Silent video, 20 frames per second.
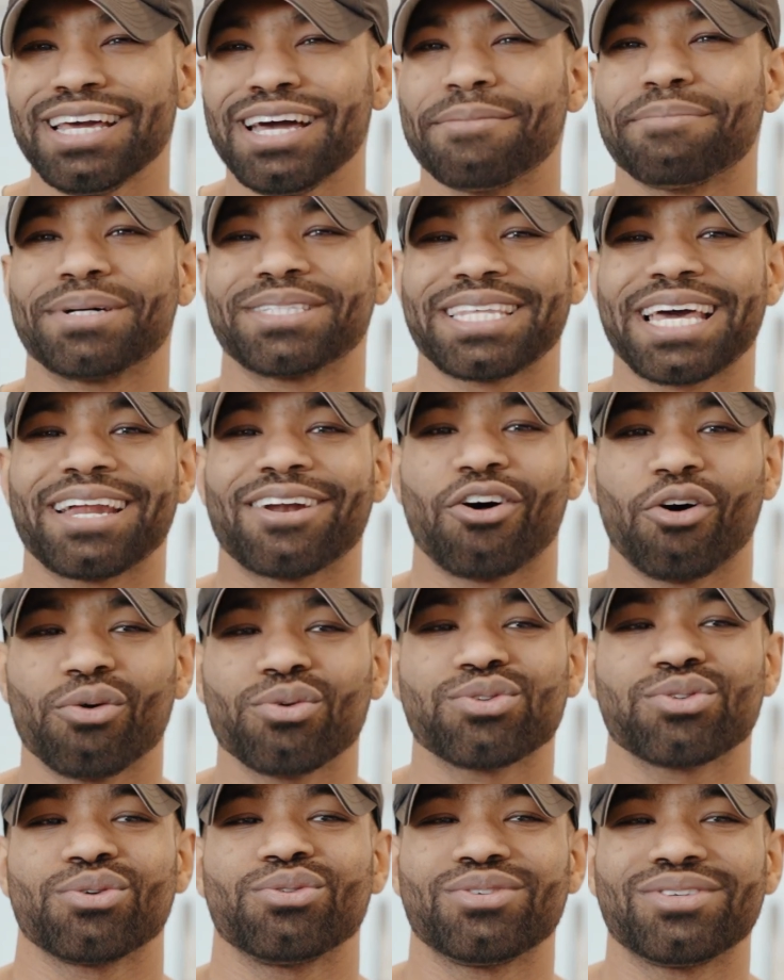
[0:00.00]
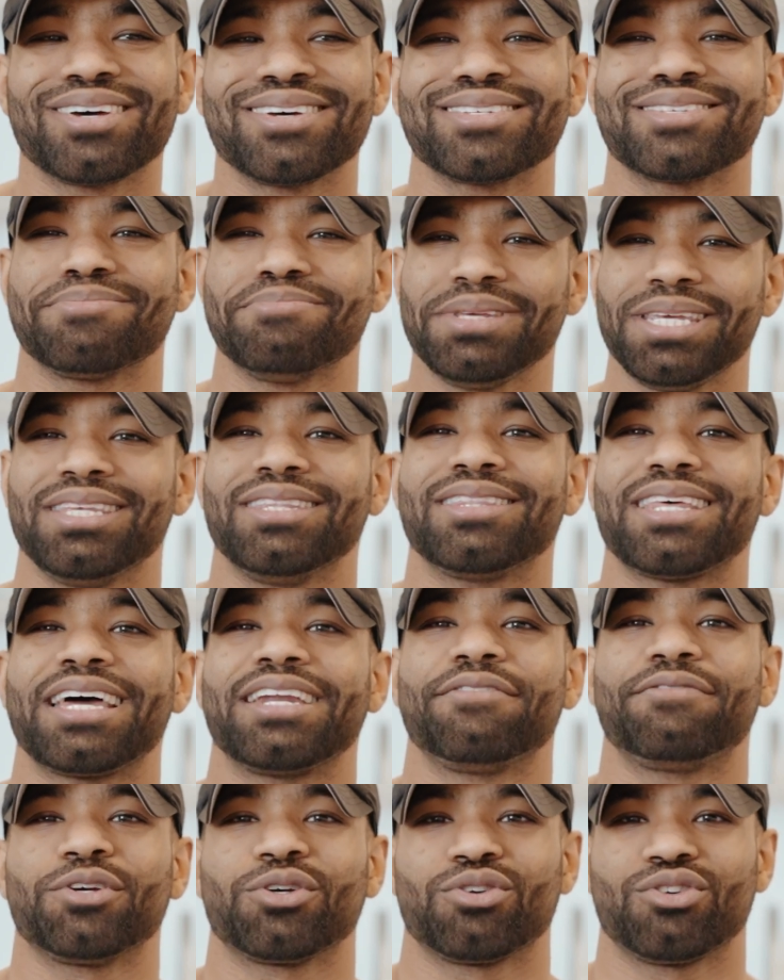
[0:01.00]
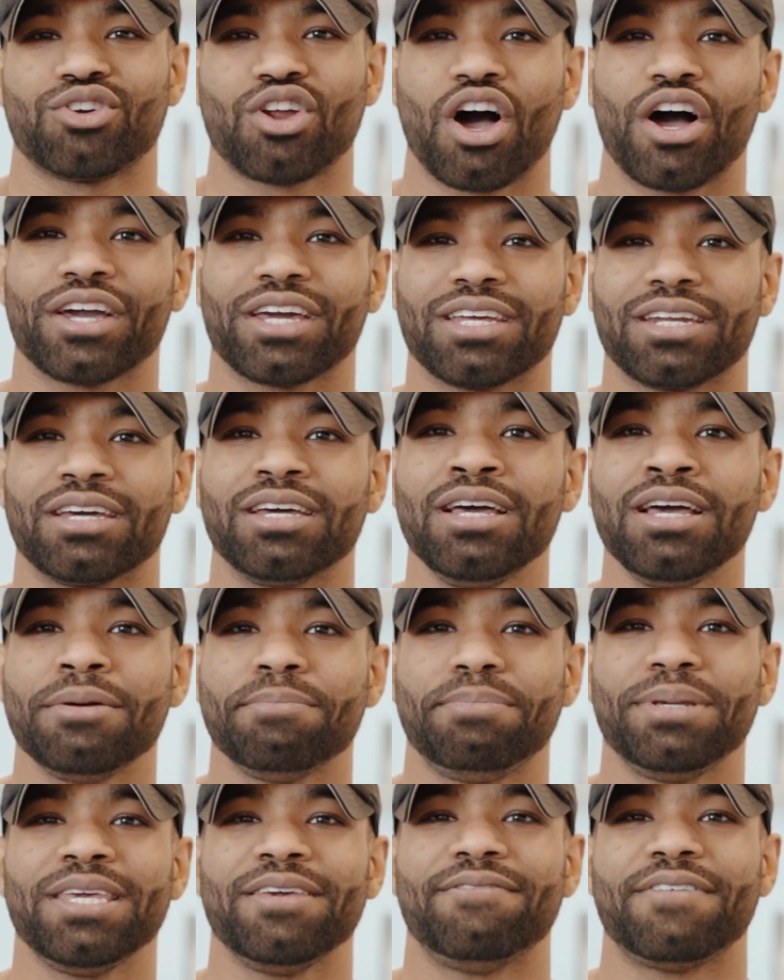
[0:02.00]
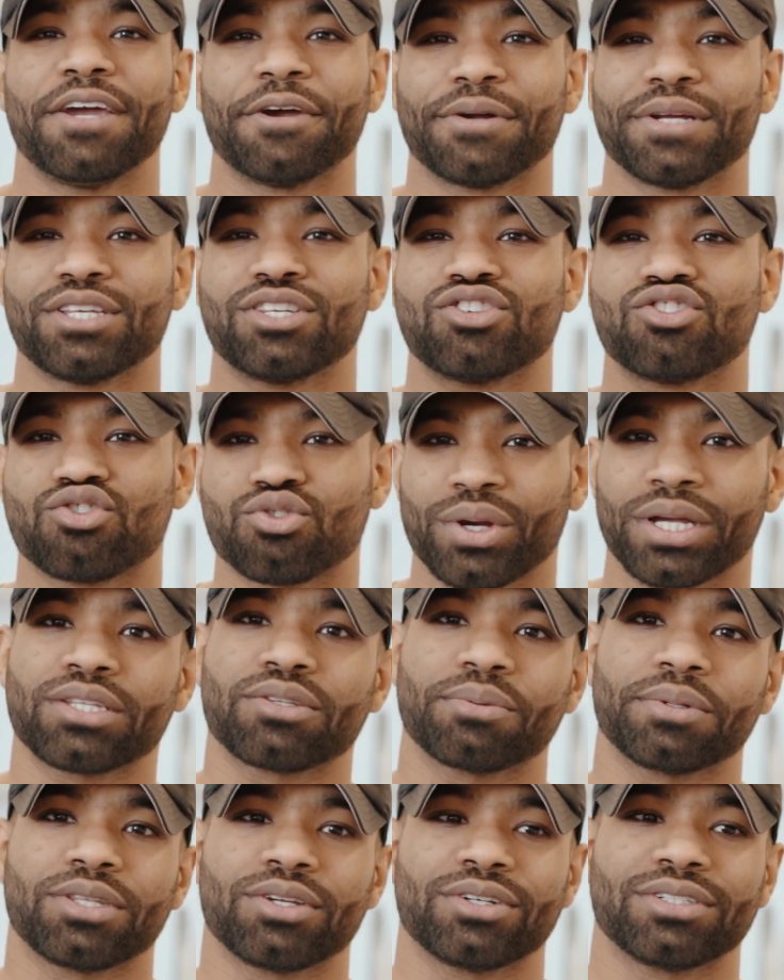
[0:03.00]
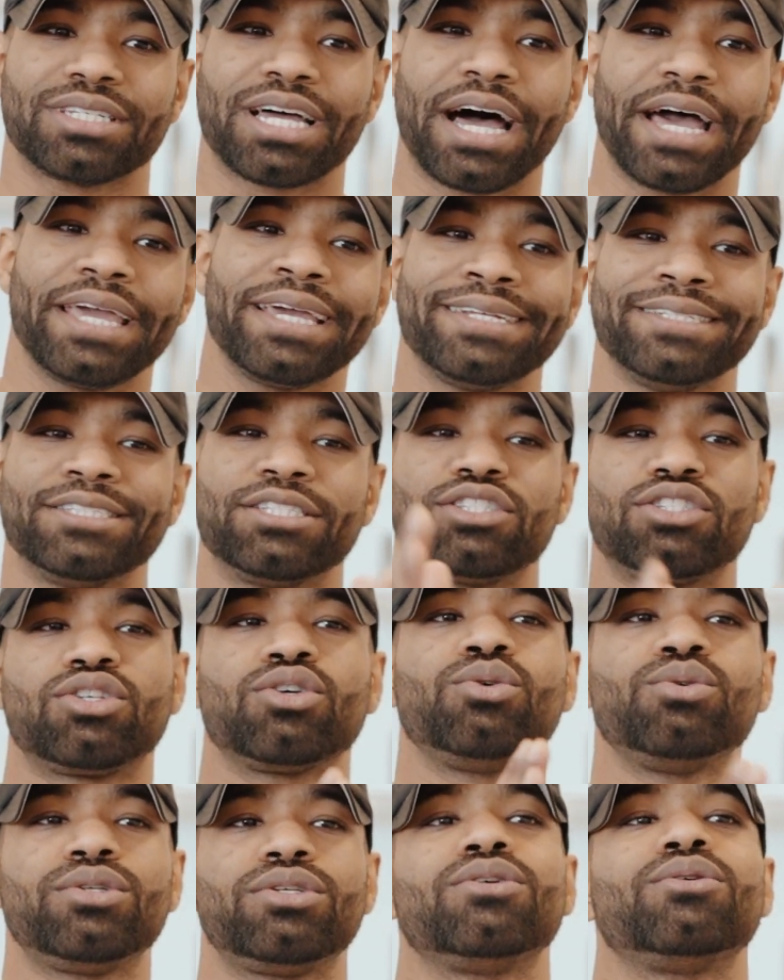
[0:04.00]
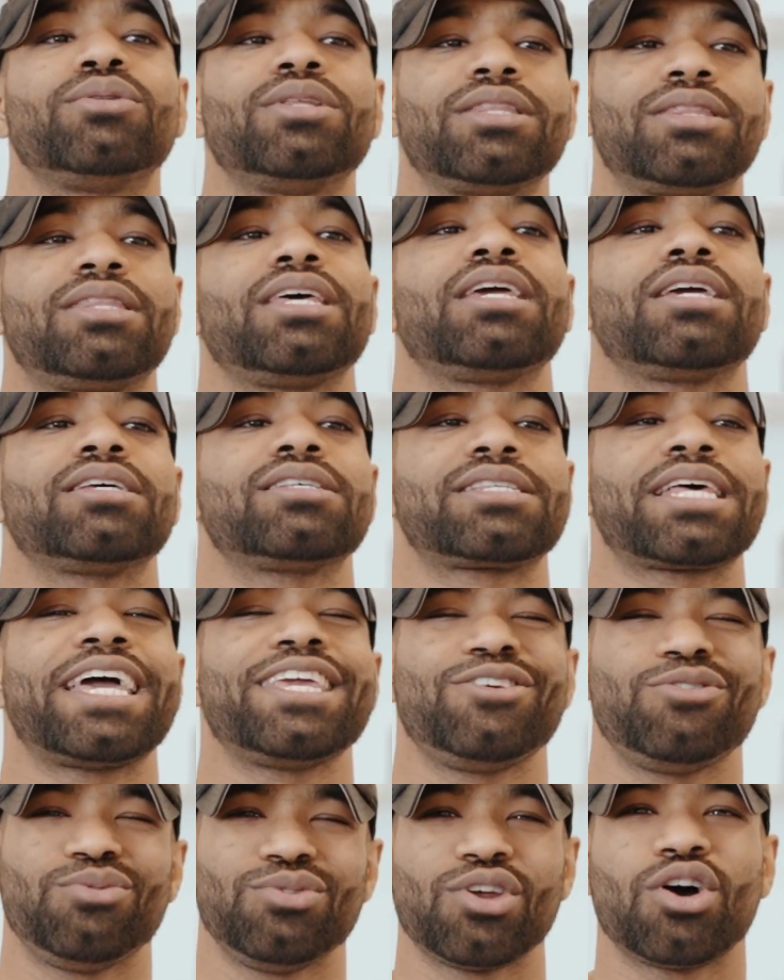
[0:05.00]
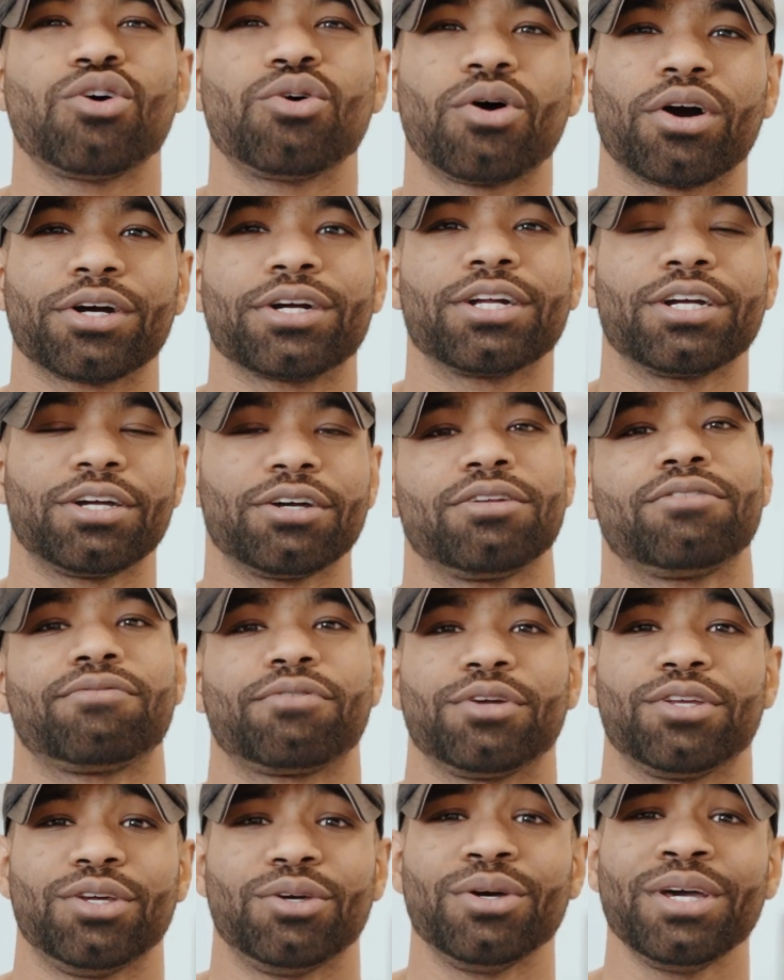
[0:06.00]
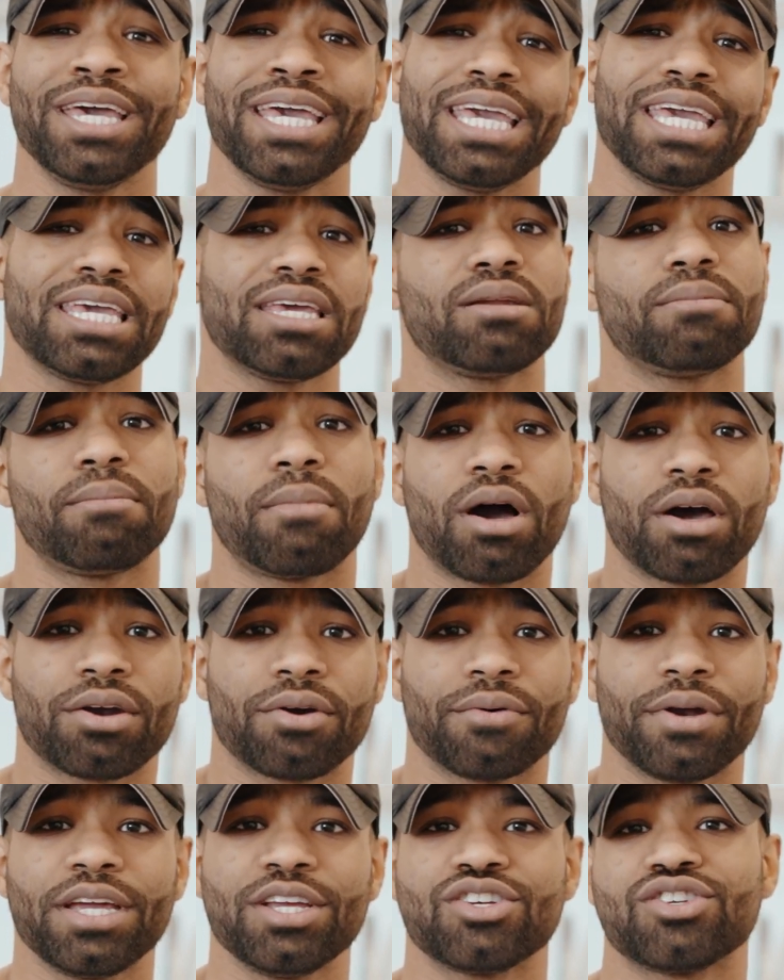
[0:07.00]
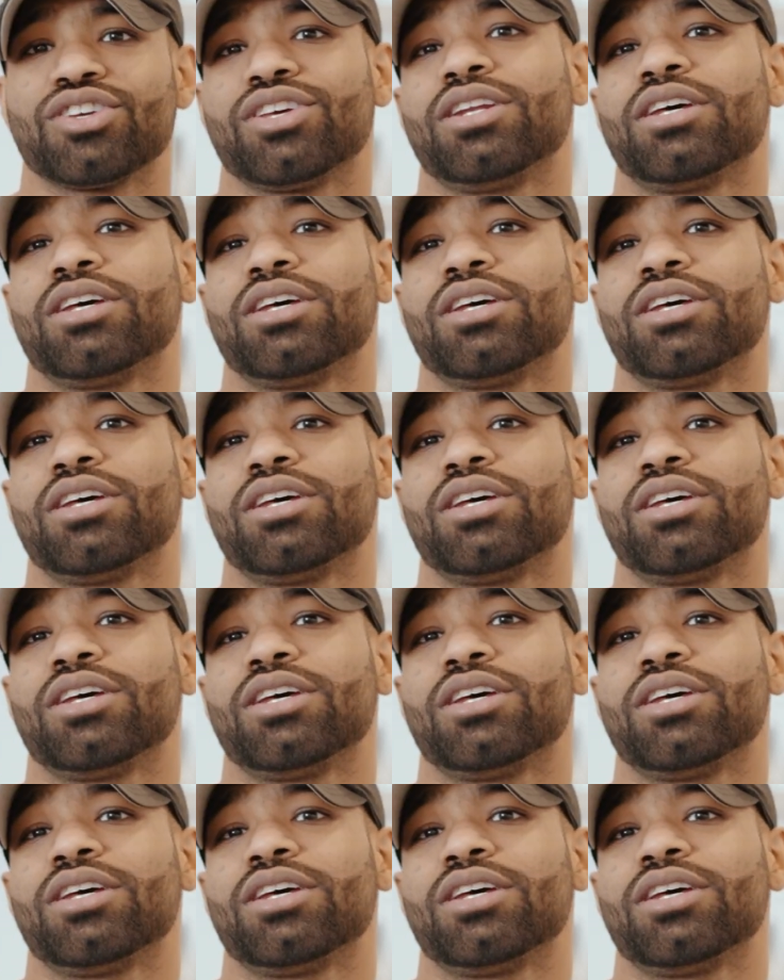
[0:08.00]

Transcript: but that also does mean that if you're not gonna be very strict with your diet, do the things that you know aren't good for you in moderation.